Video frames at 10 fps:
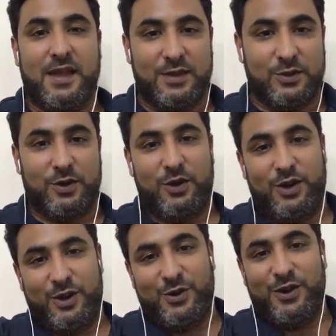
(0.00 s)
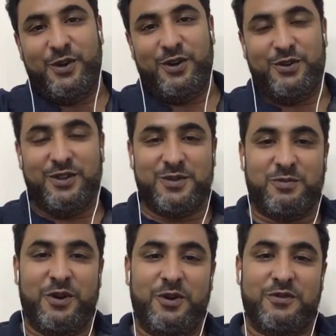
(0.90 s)
So, going on to this
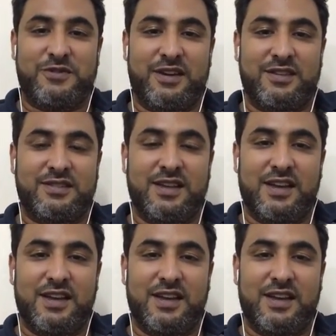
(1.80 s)
point of stress,